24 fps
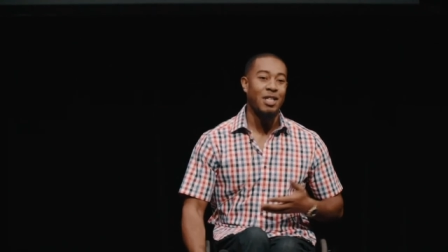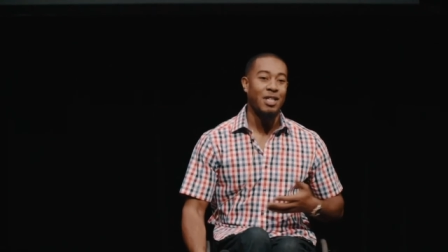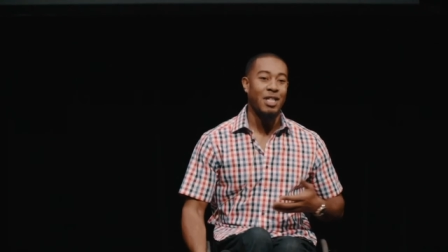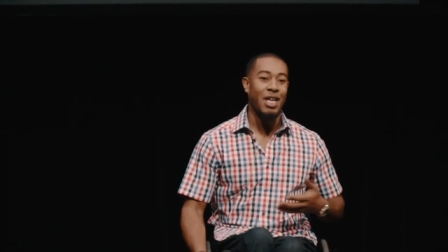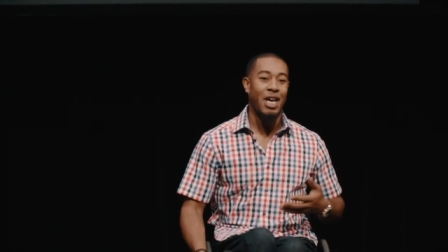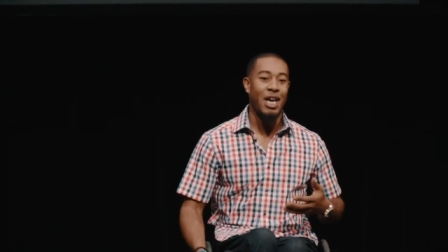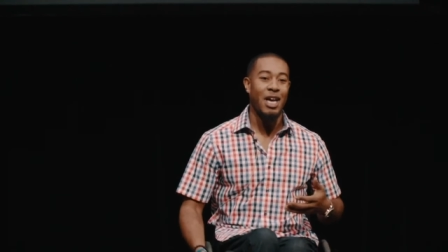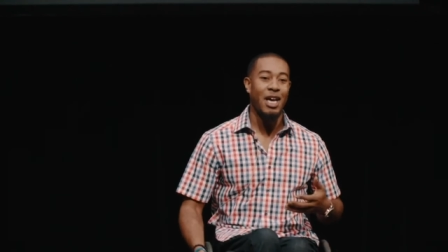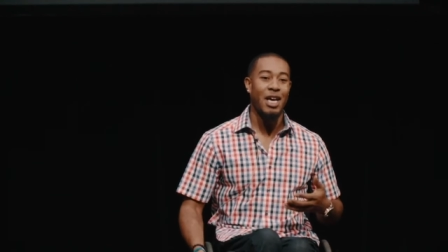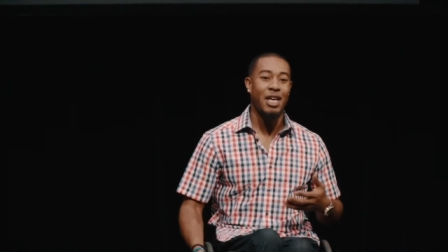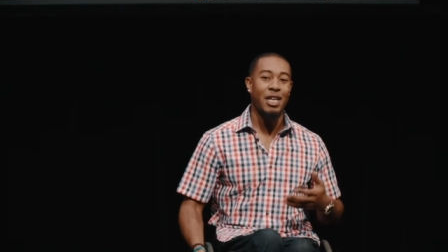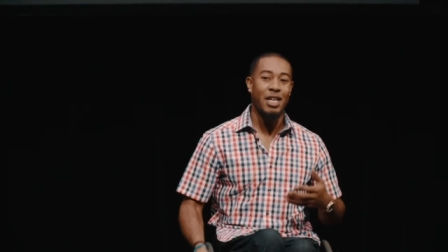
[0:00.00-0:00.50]

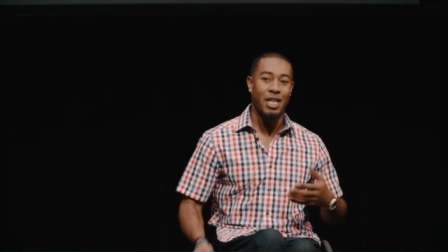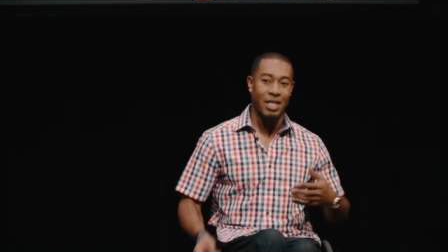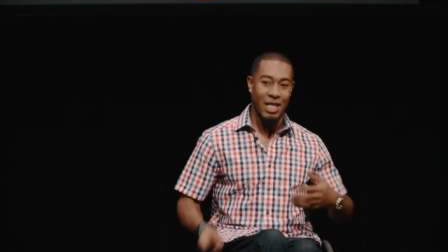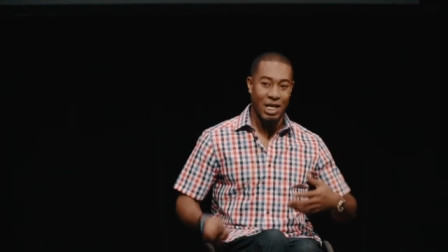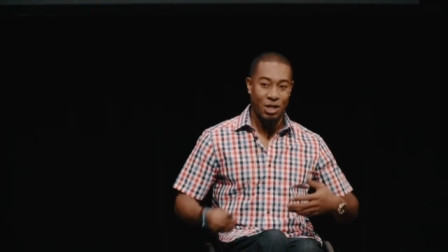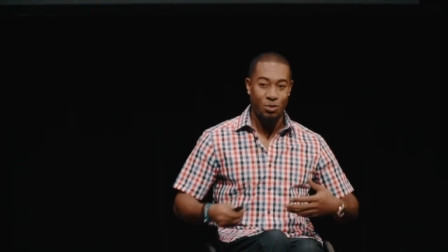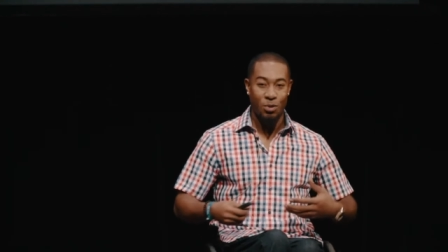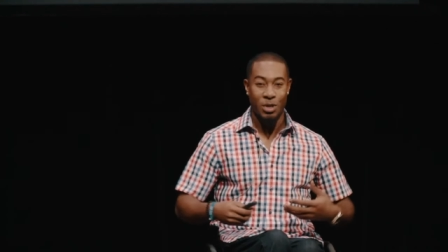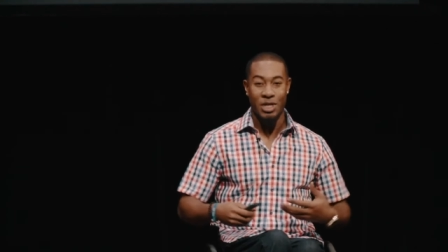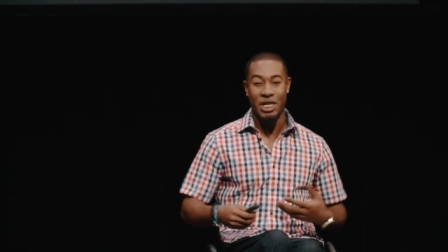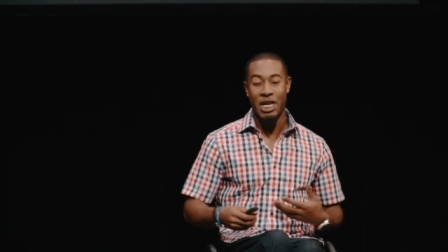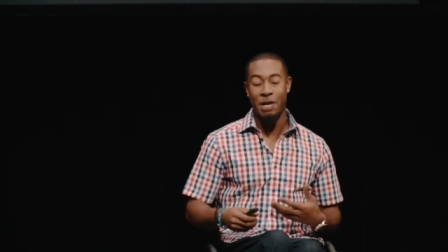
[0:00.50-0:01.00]
And
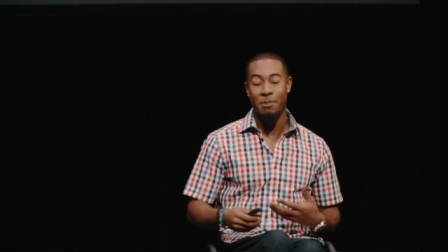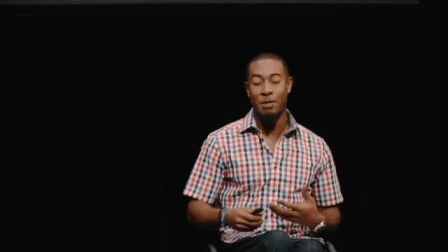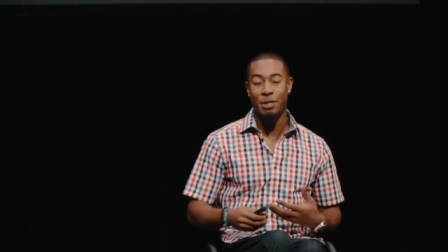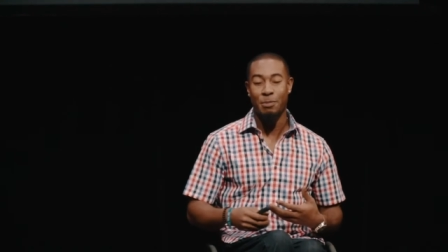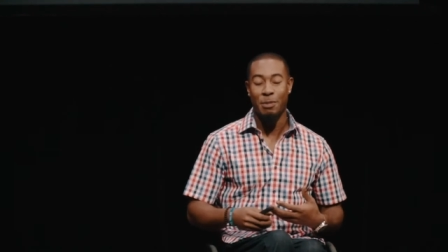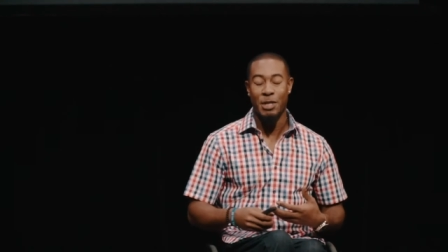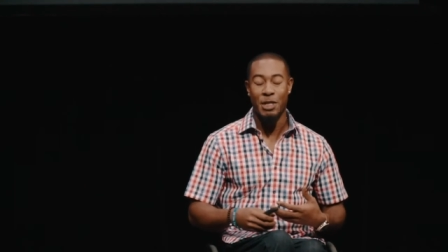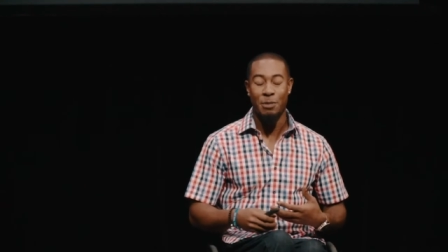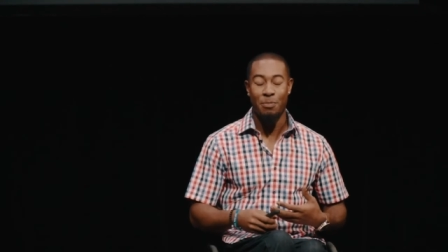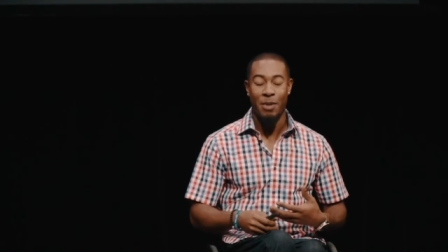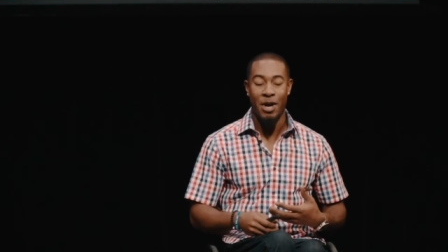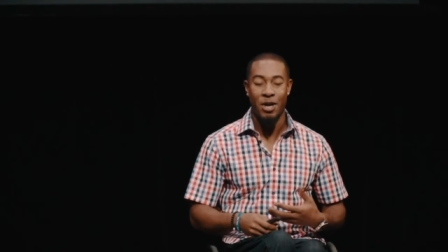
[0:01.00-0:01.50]
that's where I damaged
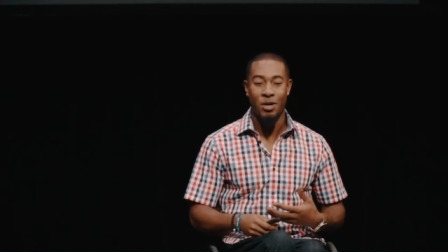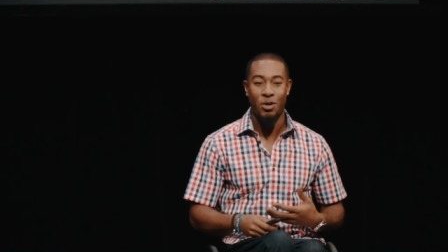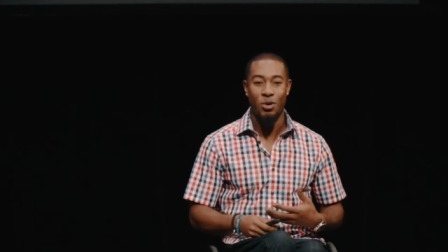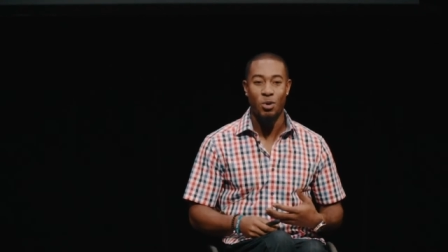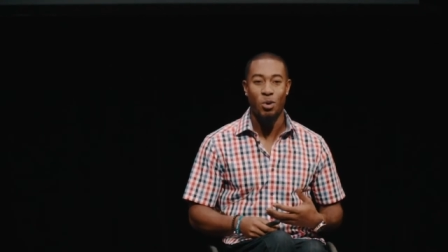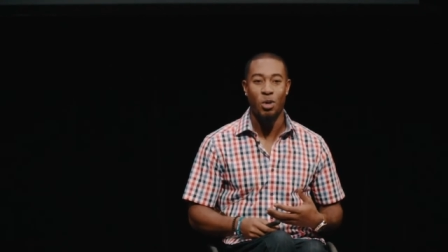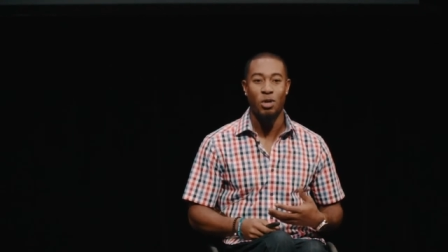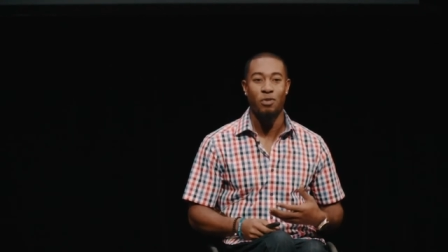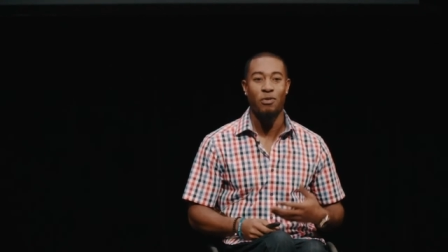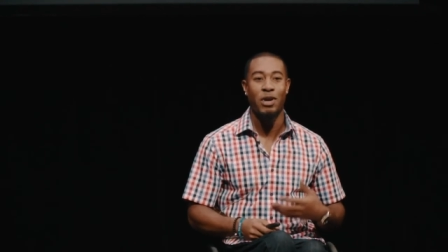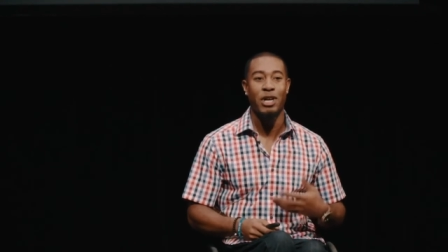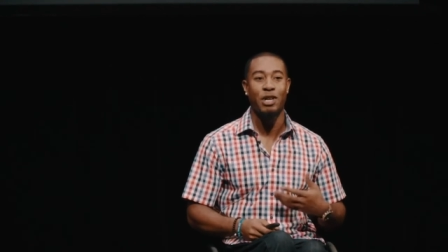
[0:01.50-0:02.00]
my spinal
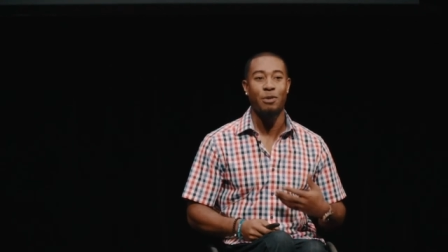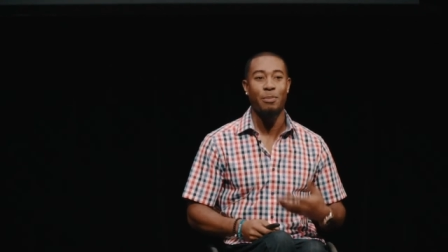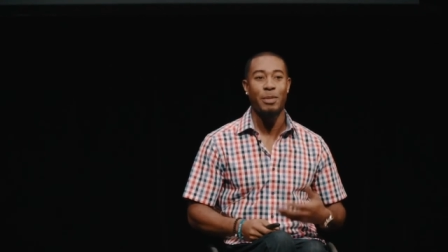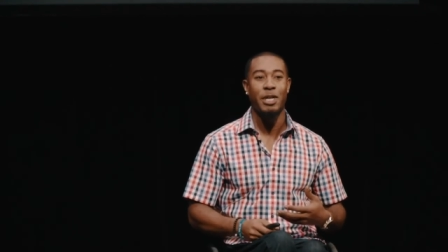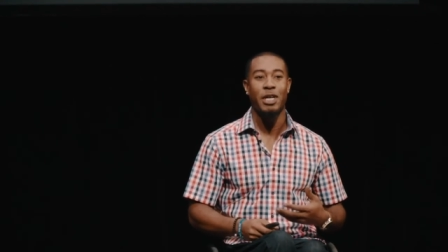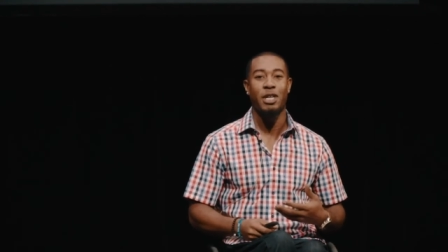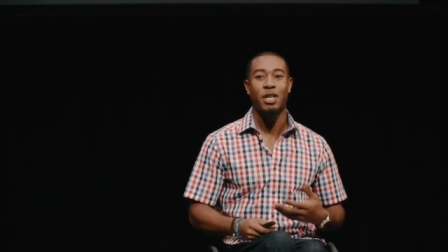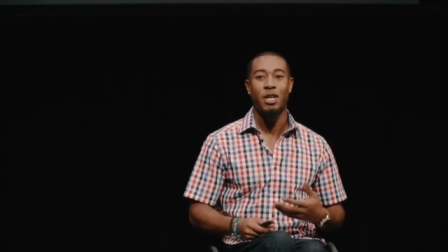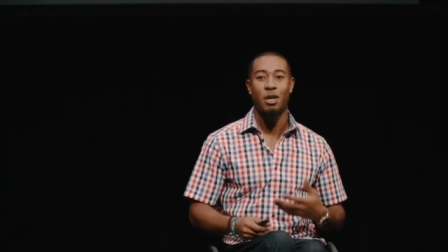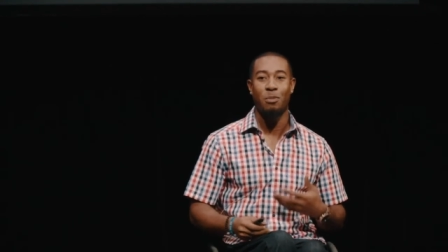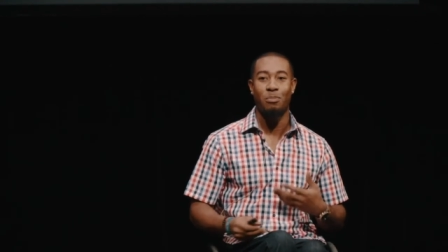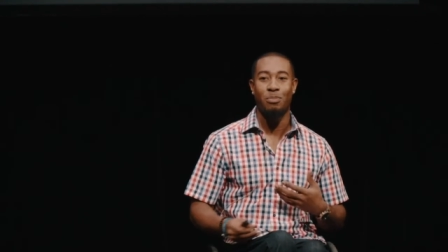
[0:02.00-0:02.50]
cord, rendering
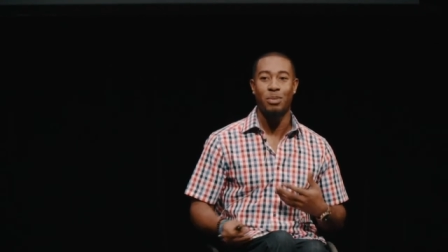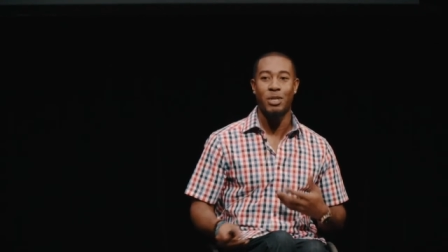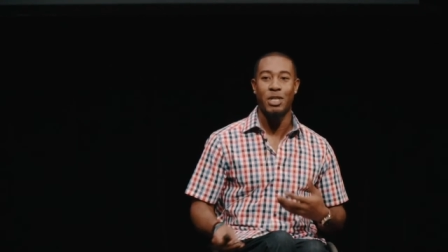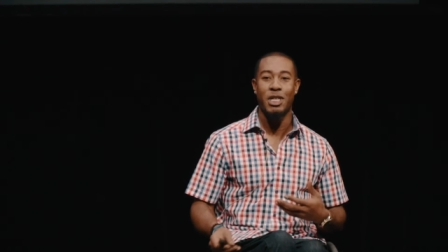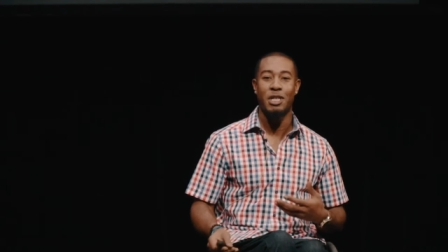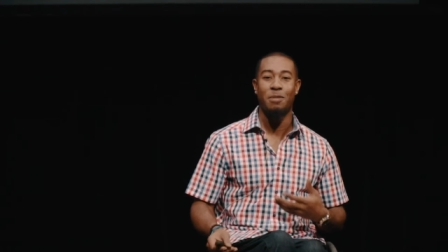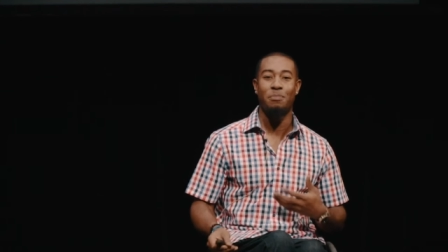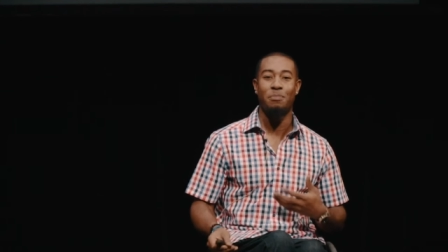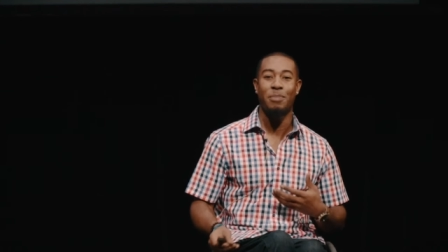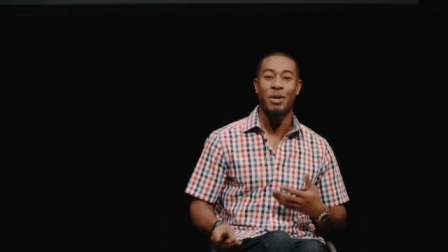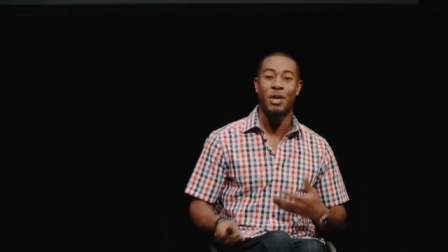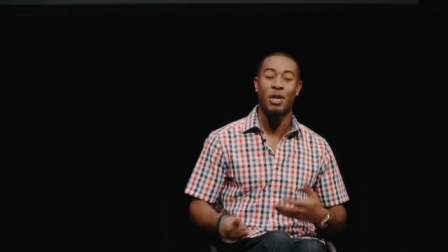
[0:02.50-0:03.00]
me a
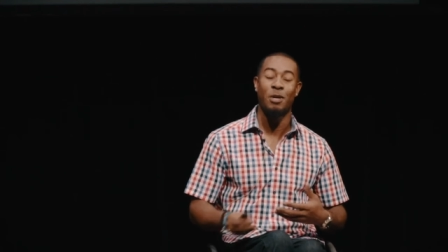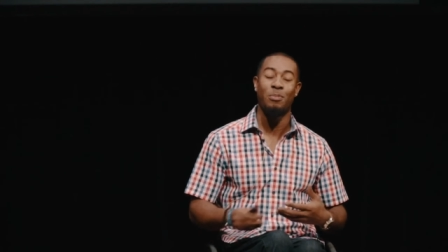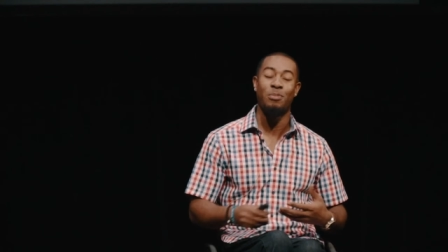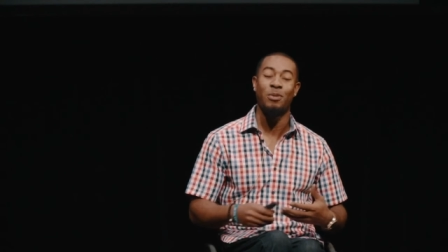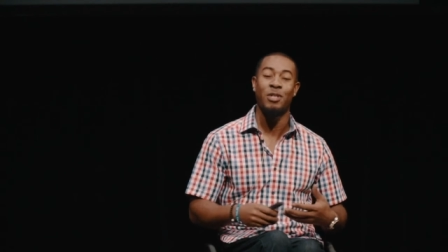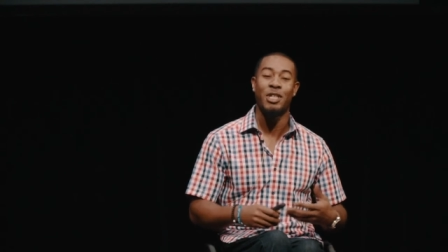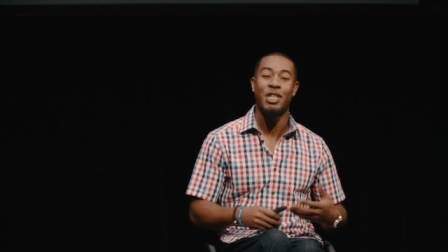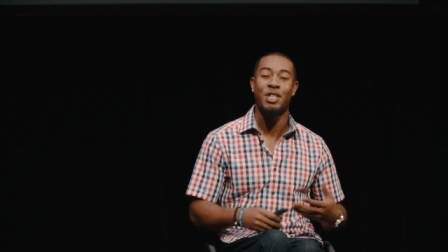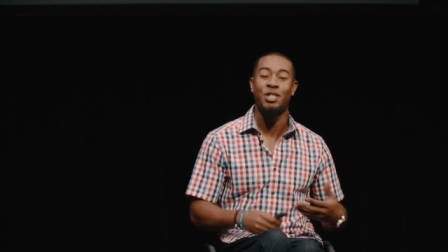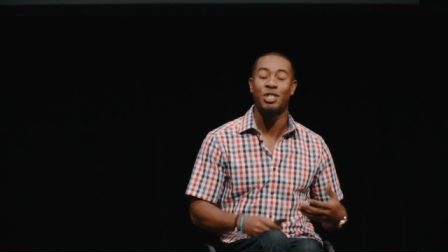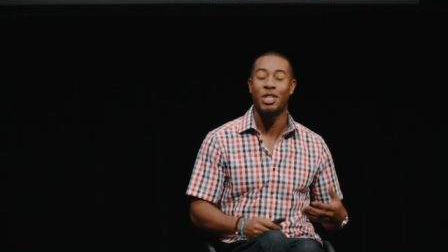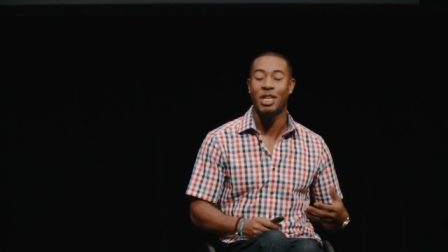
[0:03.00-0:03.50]
complete
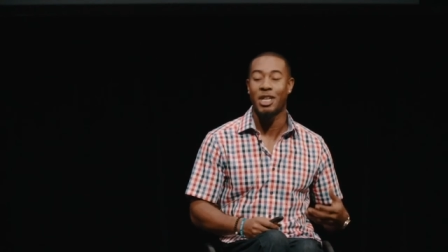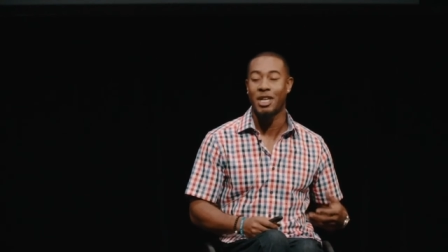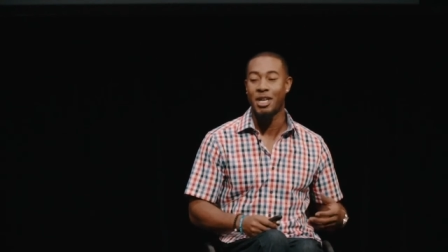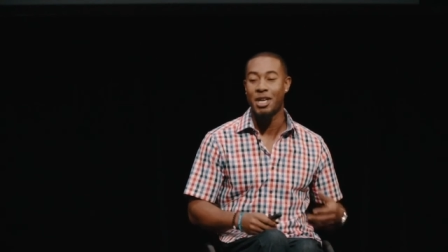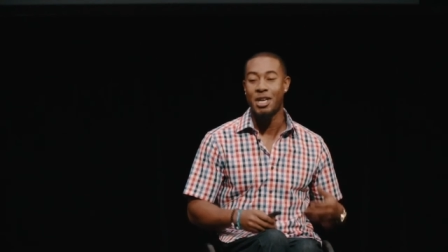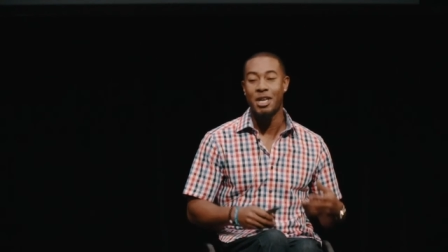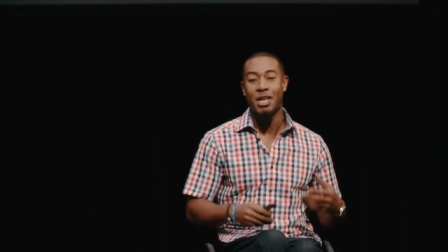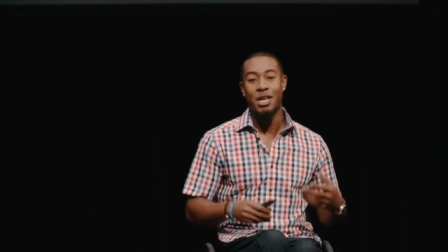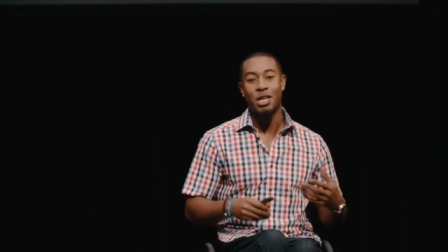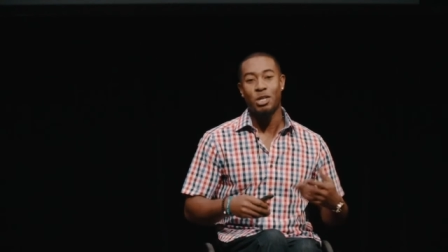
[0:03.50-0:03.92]
paraplegic.